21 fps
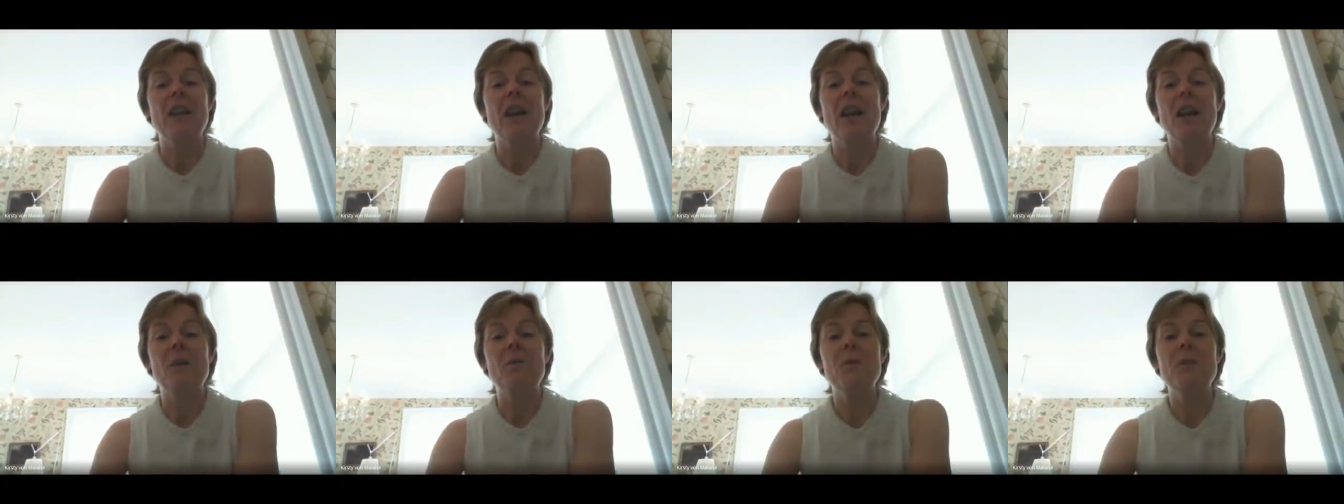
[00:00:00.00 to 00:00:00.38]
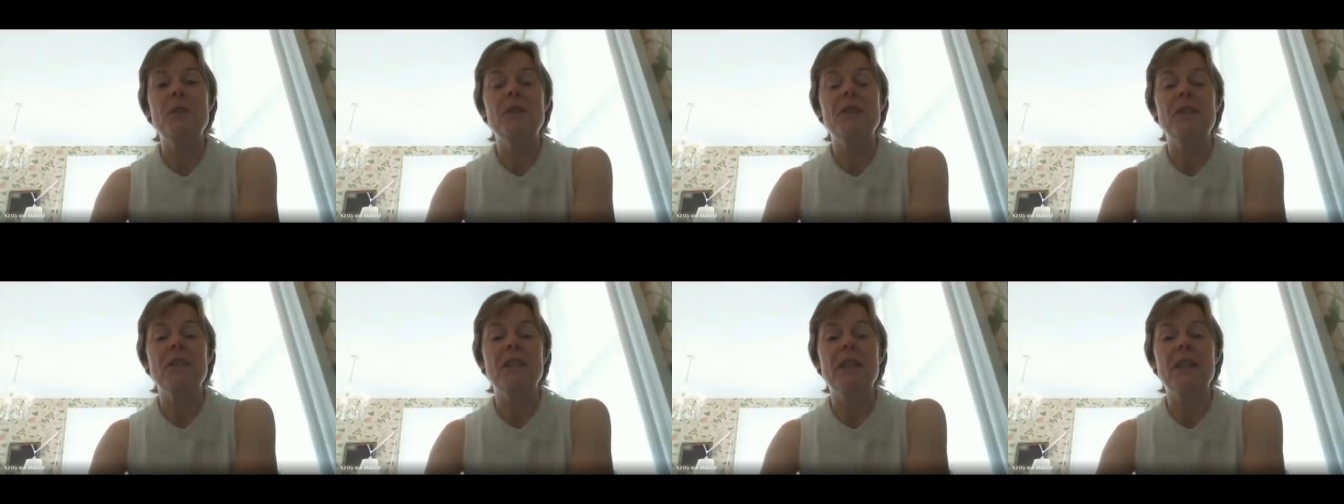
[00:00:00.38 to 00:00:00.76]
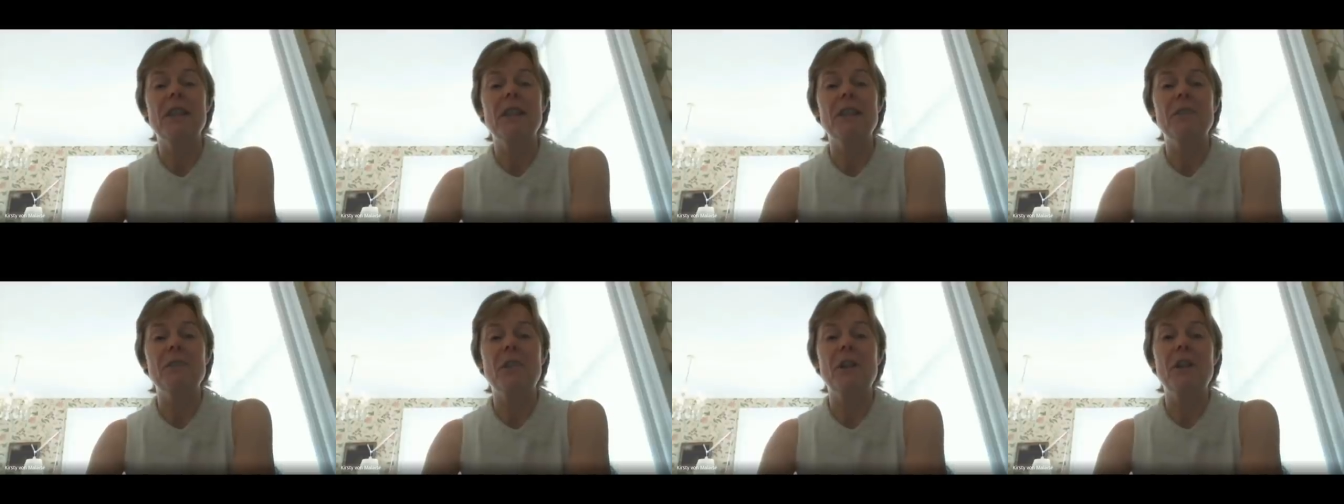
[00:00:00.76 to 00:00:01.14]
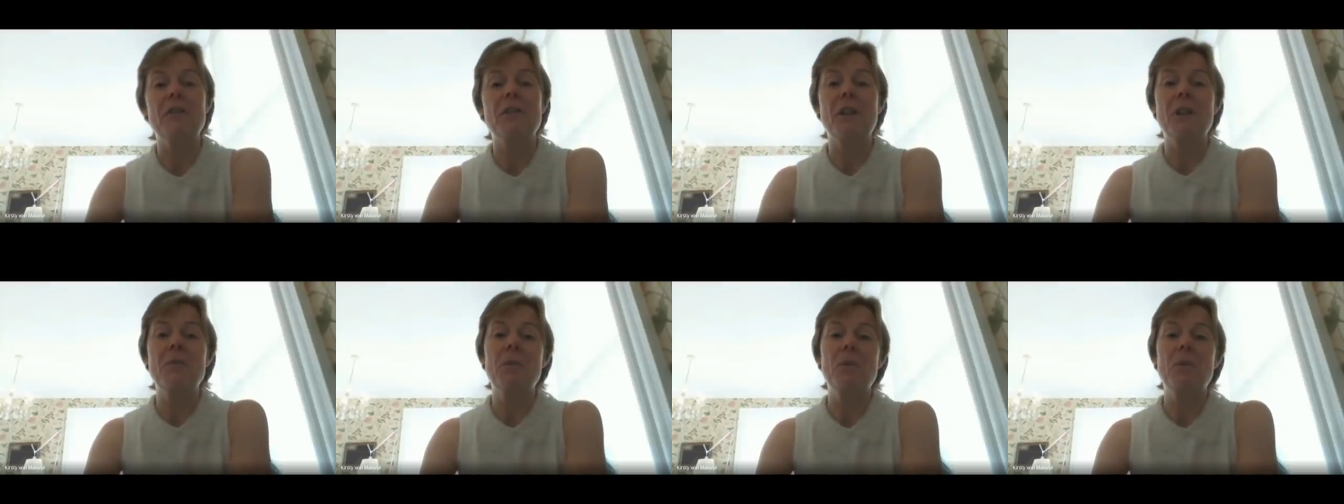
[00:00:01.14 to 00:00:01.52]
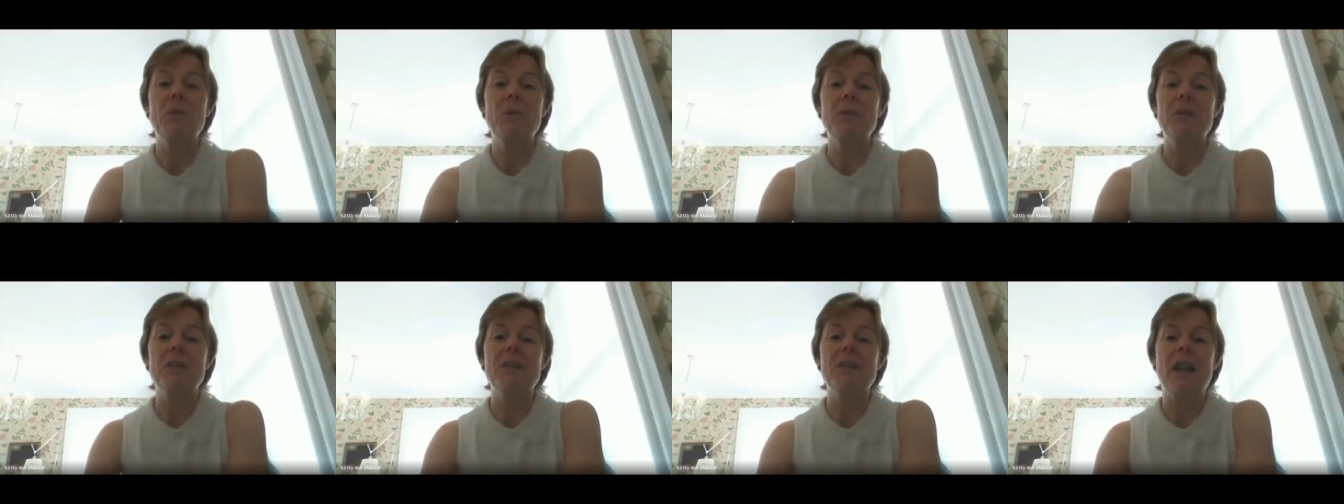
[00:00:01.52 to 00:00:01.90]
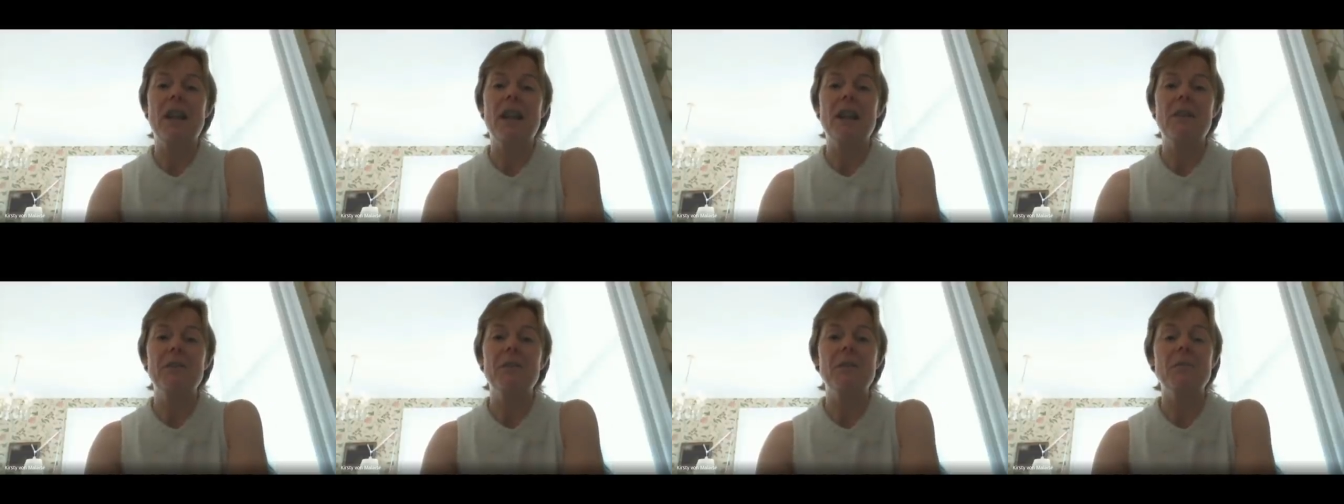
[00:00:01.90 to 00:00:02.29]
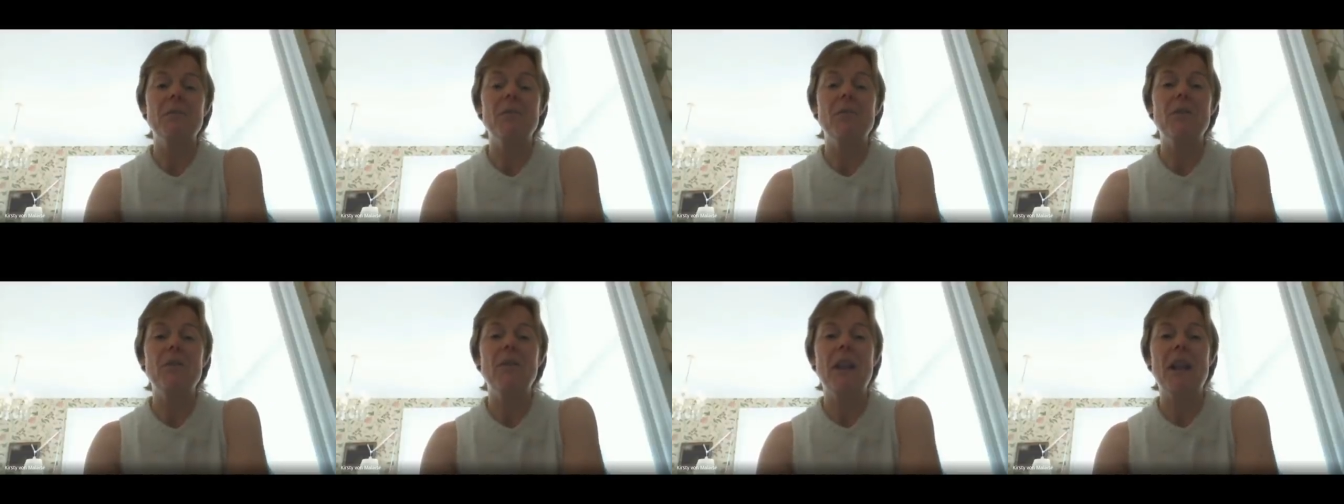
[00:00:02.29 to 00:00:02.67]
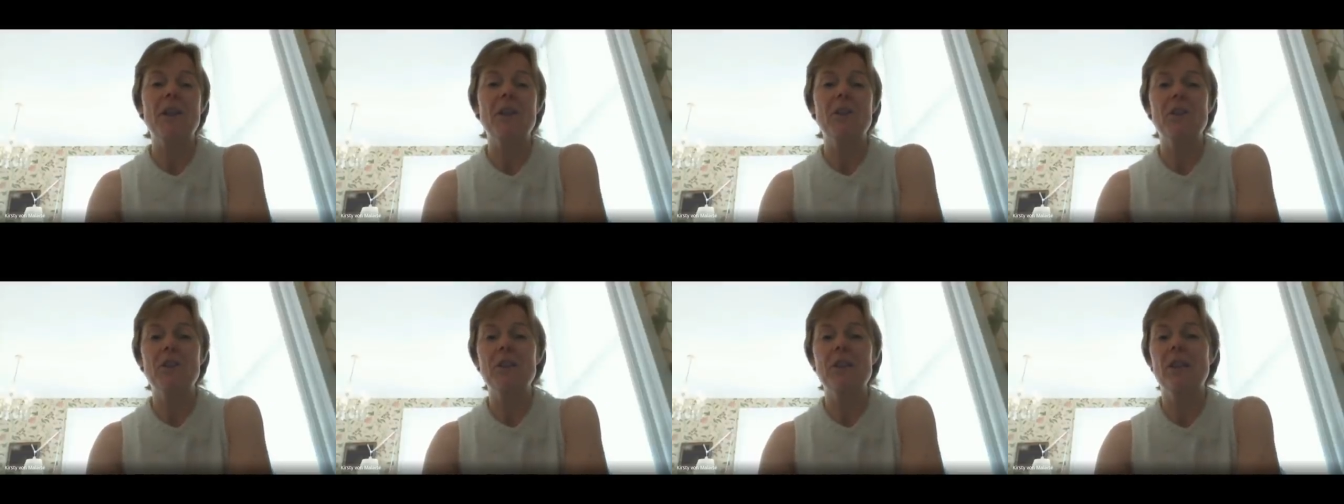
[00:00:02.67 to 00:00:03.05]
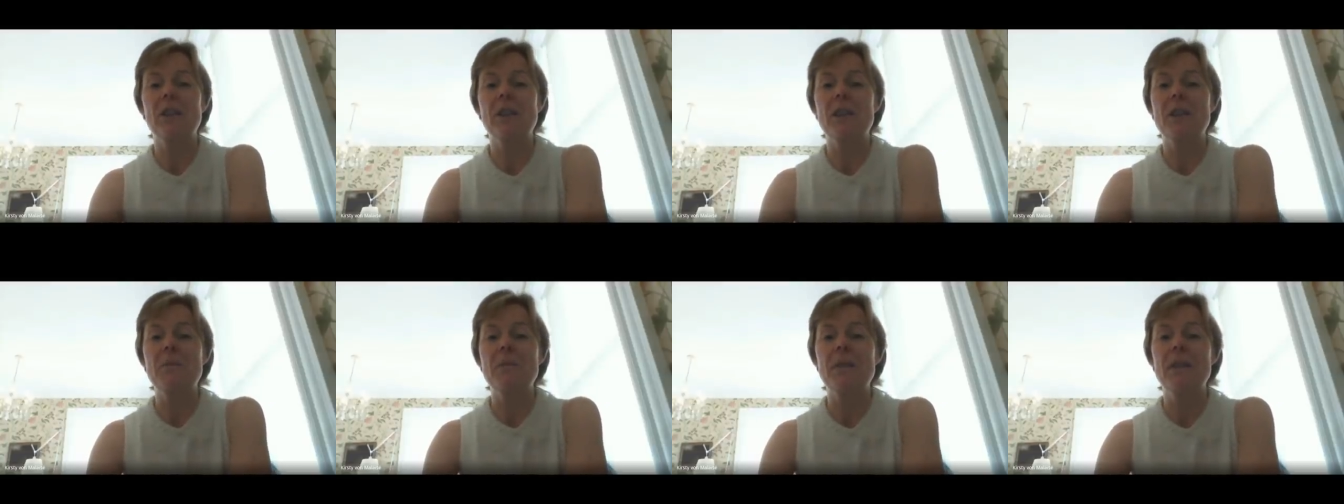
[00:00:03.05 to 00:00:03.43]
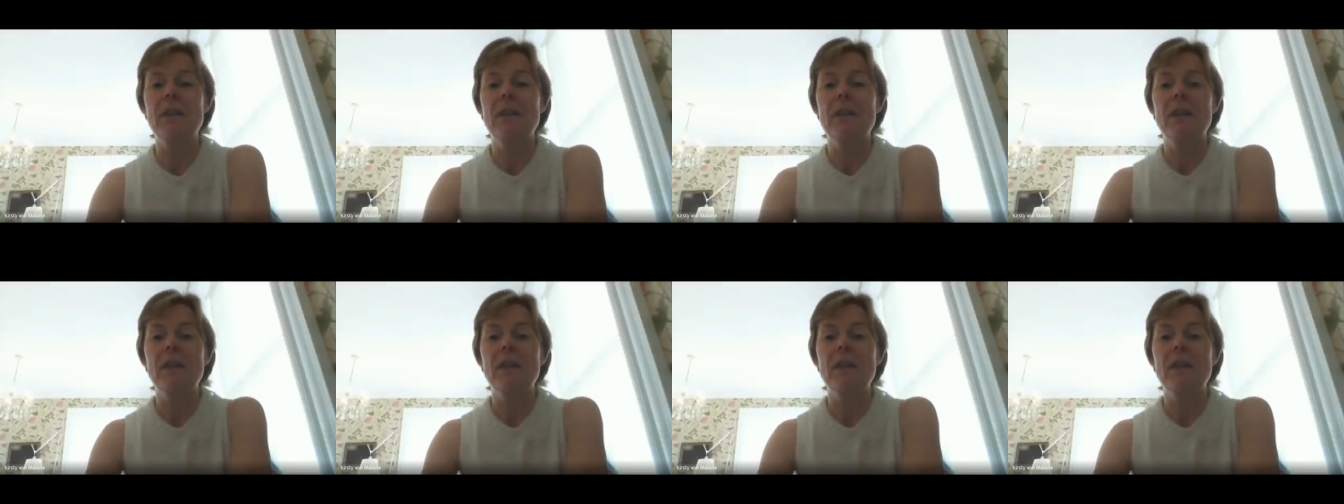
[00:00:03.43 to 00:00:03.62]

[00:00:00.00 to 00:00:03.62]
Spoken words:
I would think it's very, very important to have some reflection time